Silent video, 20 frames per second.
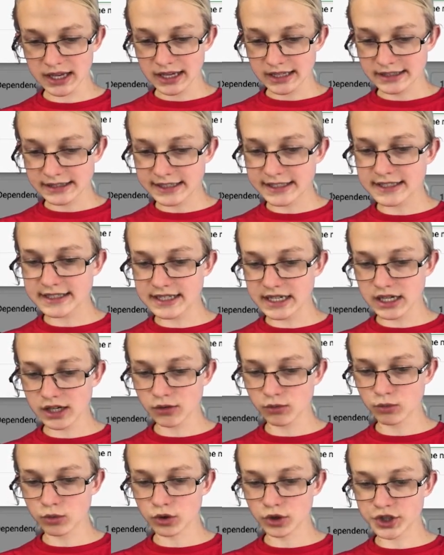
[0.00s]
listening,
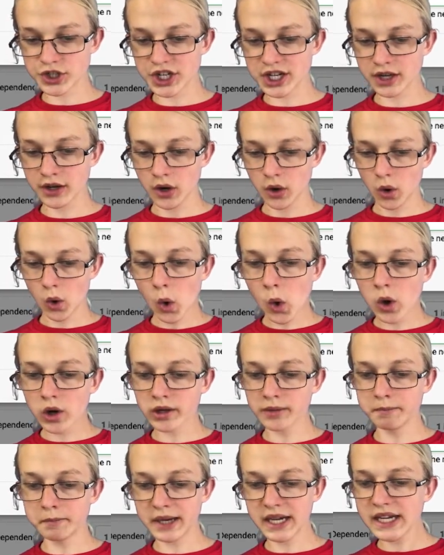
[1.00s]
watching, or
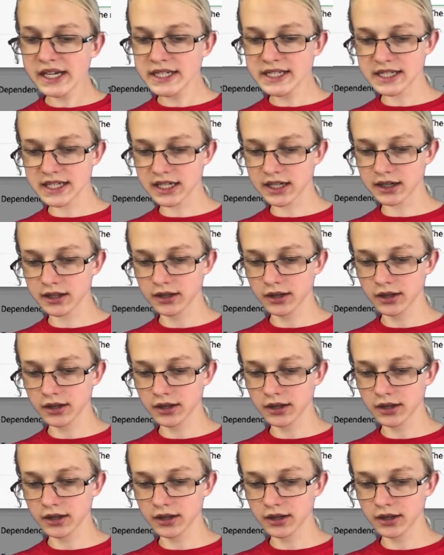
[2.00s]
competing.